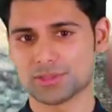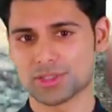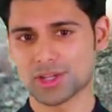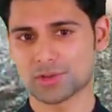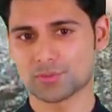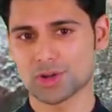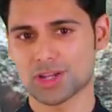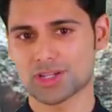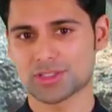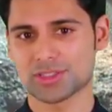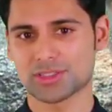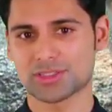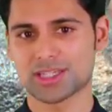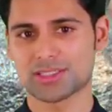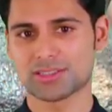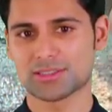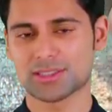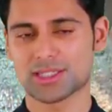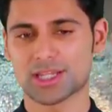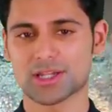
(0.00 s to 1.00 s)
They range in
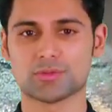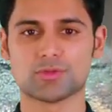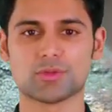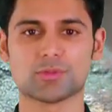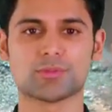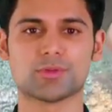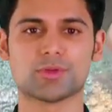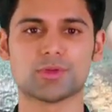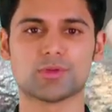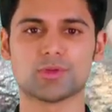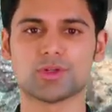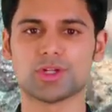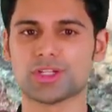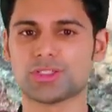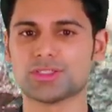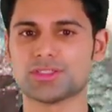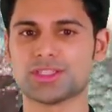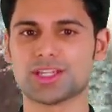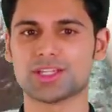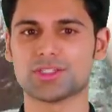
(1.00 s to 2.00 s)
density from two
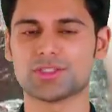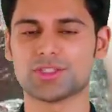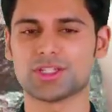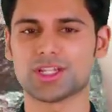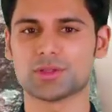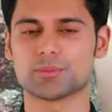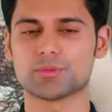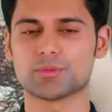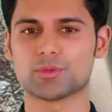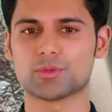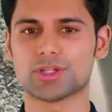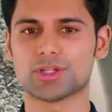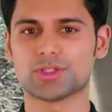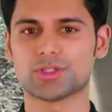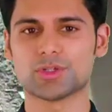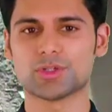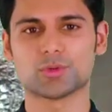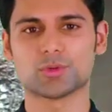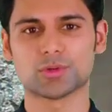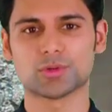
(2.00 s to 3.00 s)
grams per centimeter cubed
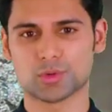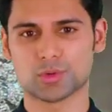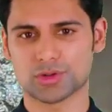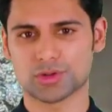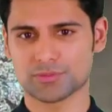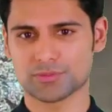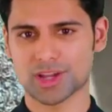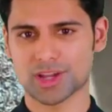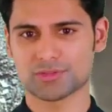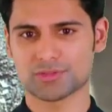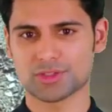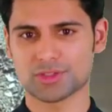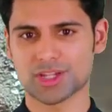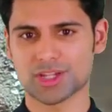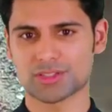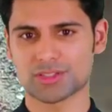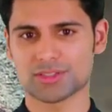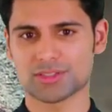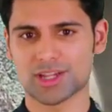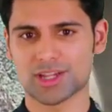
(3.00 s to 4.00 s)
to three point five
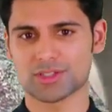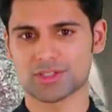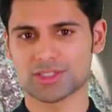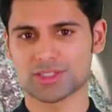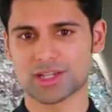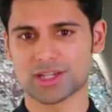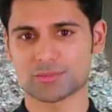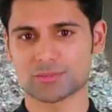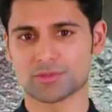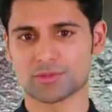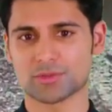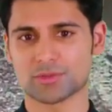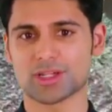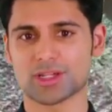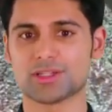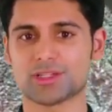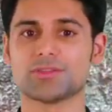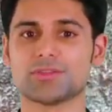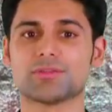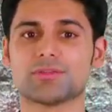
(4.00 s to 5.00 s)
grams per centimeter
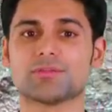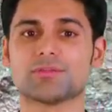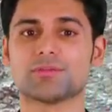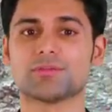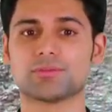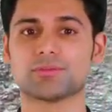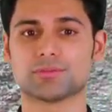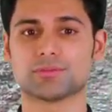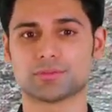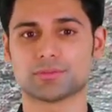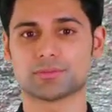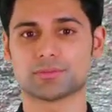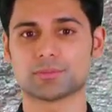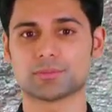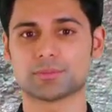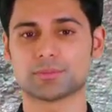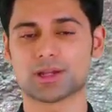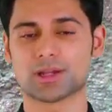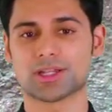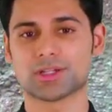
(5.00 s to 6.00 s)
cubed.
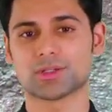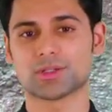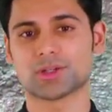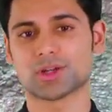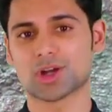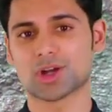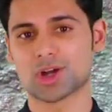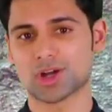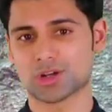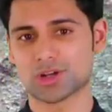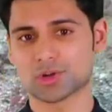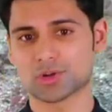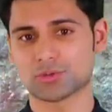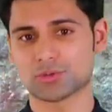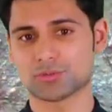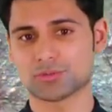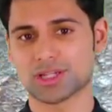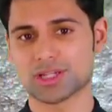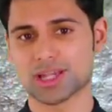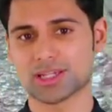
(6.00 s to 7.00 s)
Metal, all
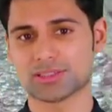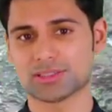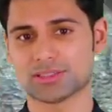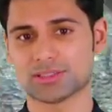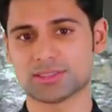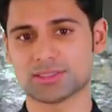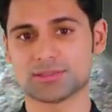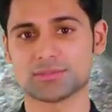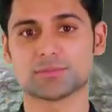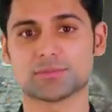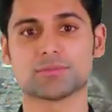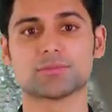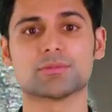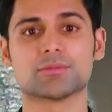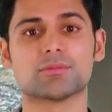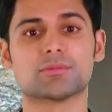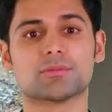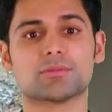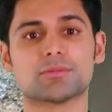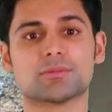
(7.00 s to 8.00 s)
or flecks.
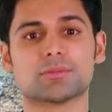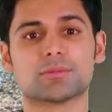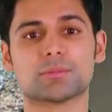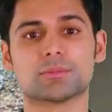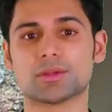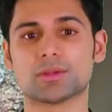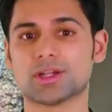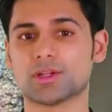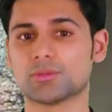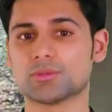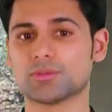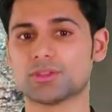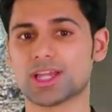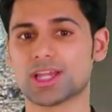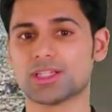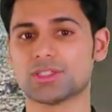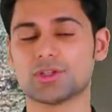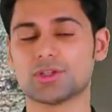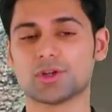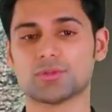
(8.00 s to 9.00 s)
Metal
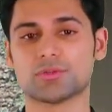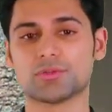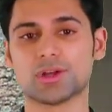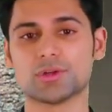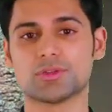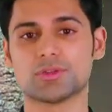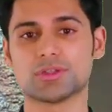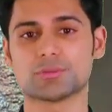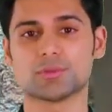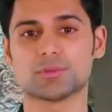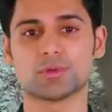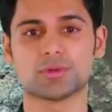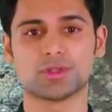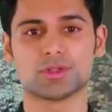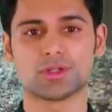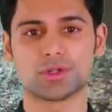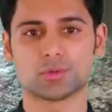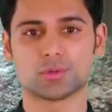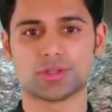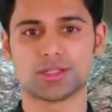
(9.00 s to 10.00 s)
flecks are found in most
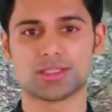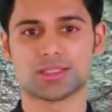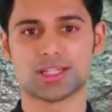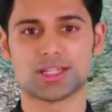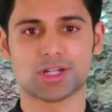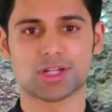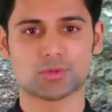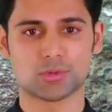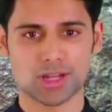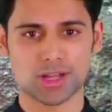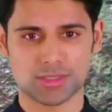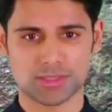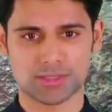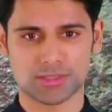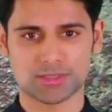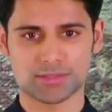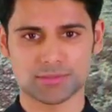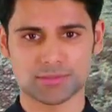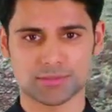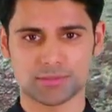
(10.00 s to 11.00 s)
stony
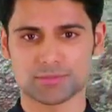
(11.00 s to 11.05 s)
meteorites.